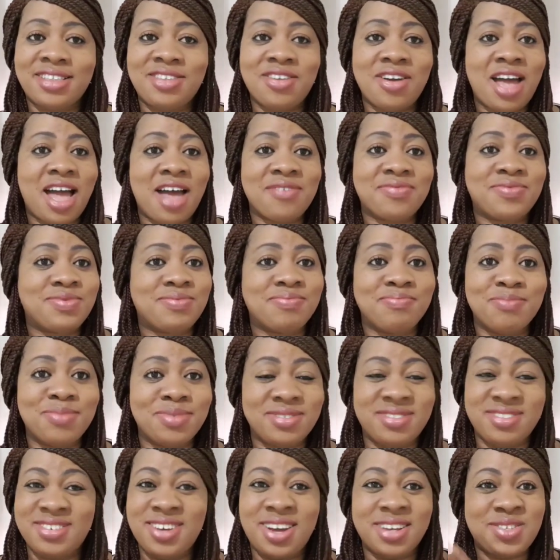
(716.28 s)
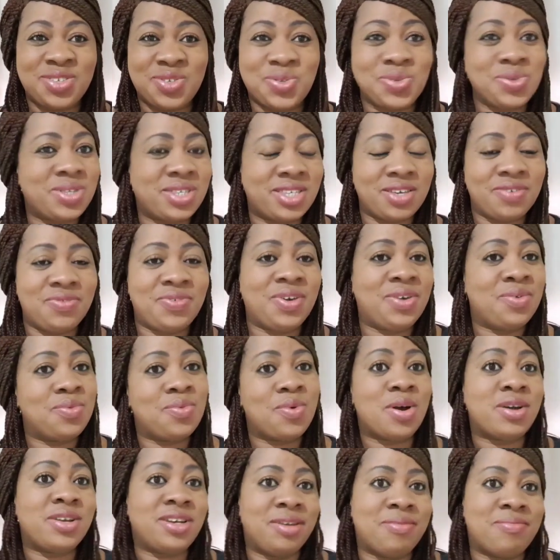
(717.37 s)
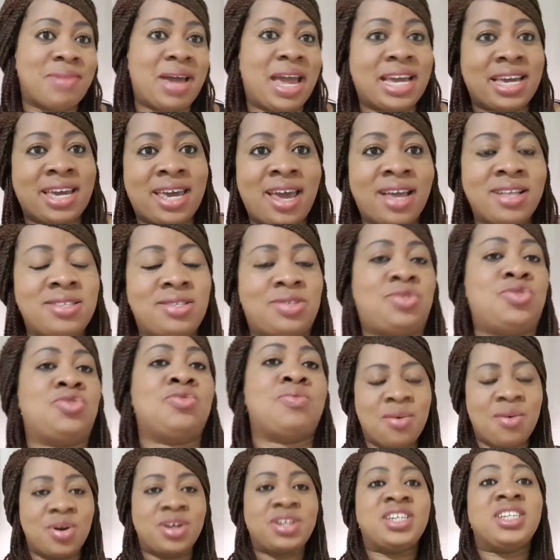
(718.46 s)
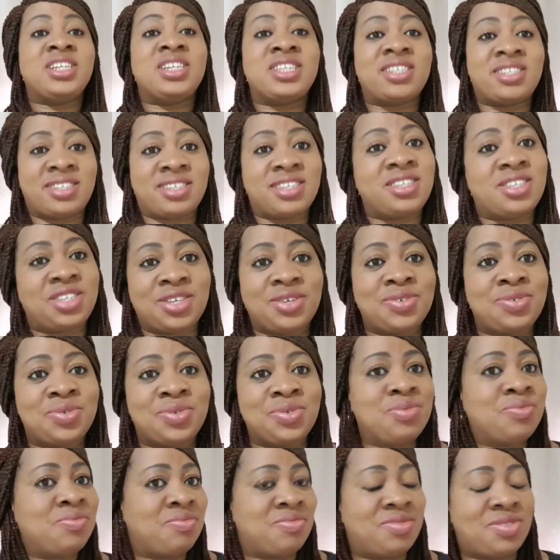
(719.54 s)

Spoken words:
I don't have just 2 TV. One in my kids' room. One in the sitting